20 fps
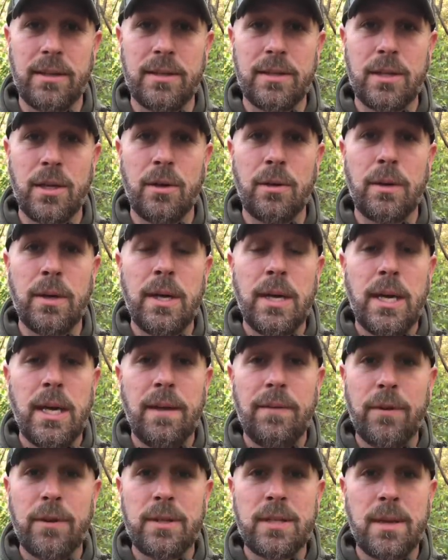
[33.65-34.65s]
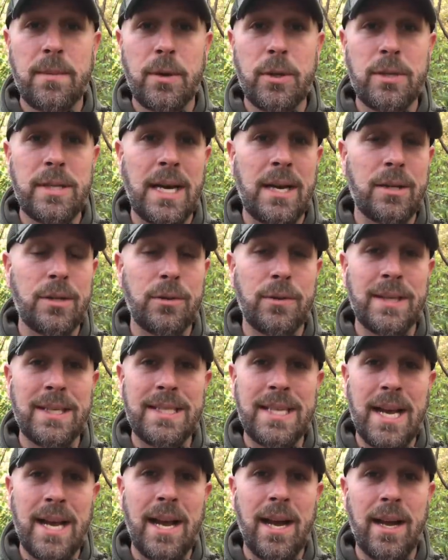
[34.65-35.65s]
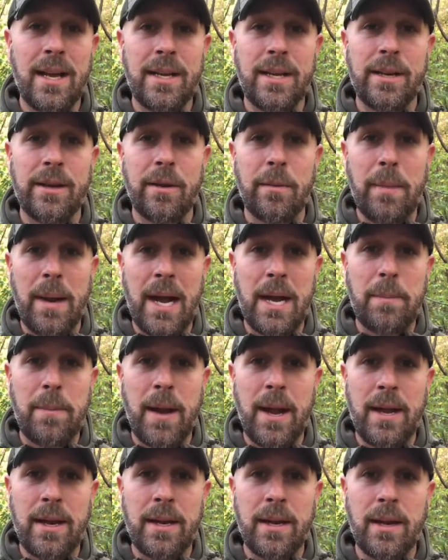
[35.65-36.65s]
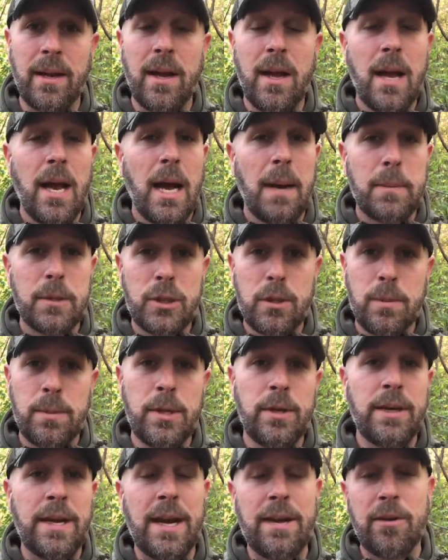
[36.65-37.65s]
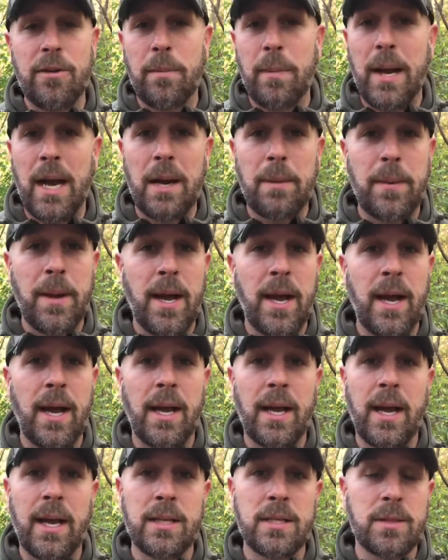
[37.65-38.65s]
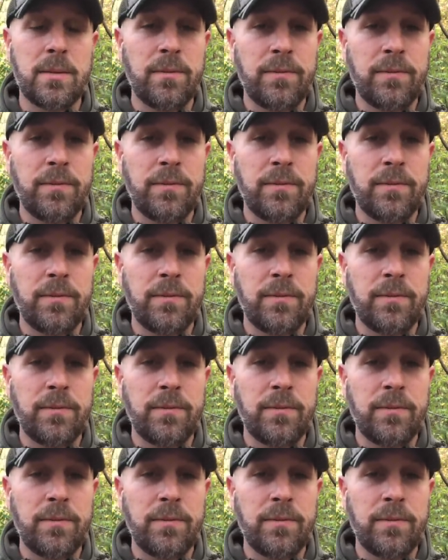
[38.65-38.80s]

So if you're someone who's out doing day hiking or backpacking, I'm assuming you got your backpack and some